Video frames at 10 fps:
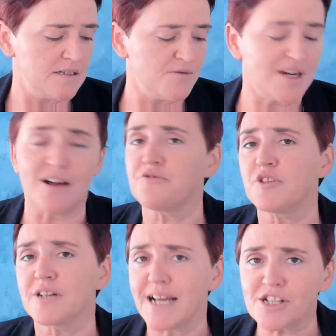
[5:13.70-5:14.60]
We'll
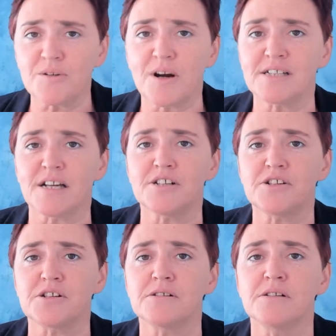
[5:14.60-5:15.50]
have
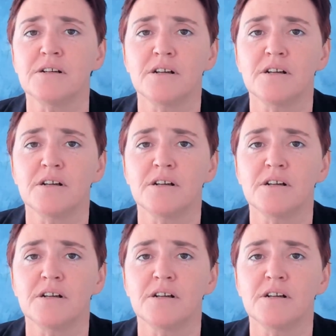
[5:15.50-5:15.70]
ghettoisation,